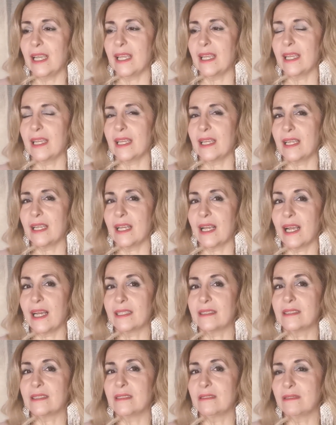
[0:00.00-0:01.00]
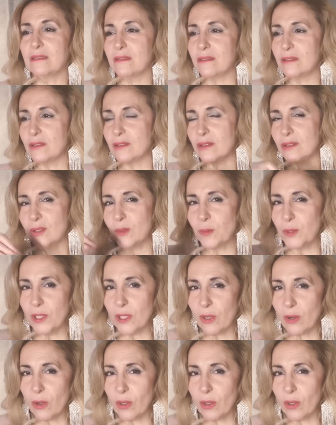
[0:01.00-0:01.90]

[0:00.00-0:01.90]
and you put